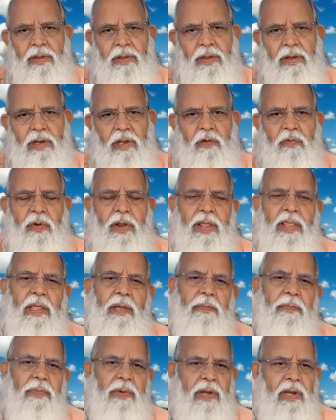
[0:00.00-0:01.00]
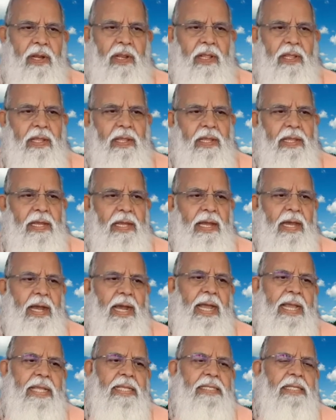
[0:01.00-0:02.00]
Now, for example,
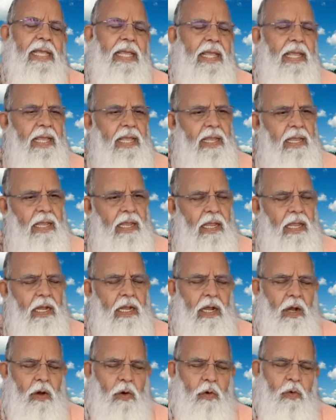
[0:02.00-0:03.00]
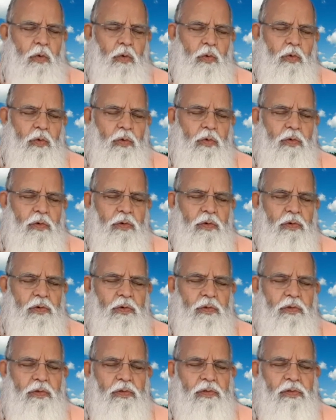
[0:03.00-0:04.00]
I say, cow.
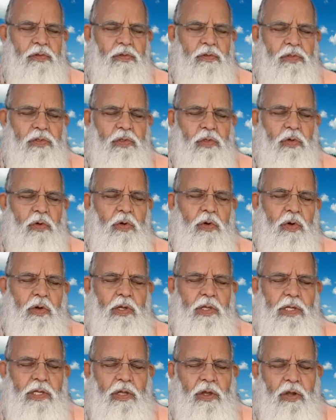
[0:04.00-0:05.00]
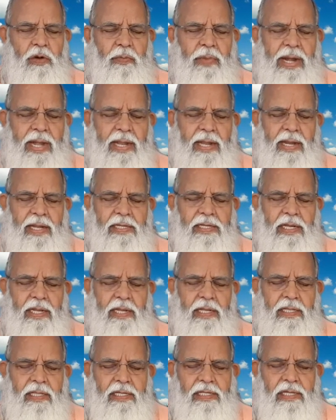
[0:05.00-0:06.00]
So your mind has
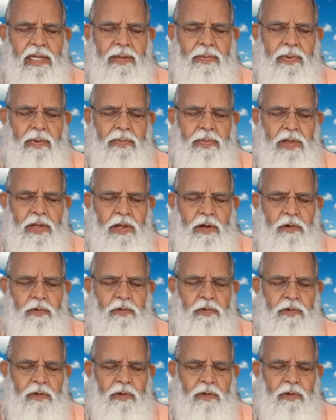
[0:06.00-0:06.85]
taken the shape of the cow.